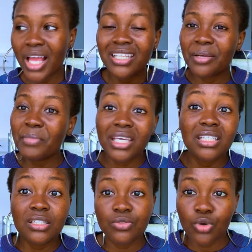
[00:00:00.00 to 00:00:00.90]
They make it
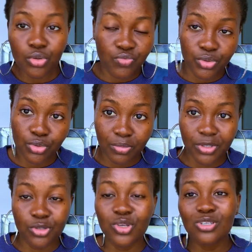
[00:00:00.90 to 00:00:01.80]
difficult for somebody,
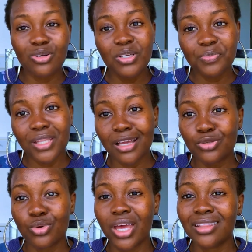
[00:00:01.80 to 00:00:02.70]
so it's always better
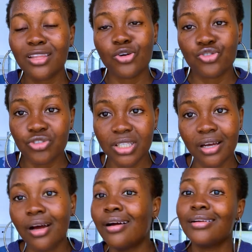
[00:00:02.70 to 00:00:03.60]
to enter
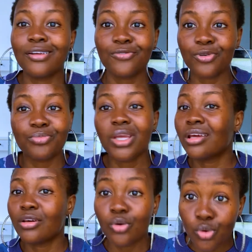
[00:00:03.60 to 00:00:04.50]
Australia, then from there
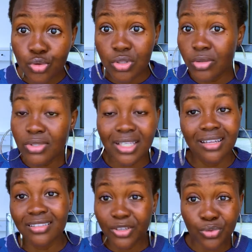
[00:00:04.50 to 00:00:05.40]
go to New
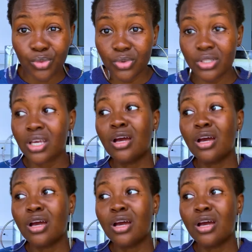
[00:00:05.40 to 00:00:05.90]
Zealand if you want.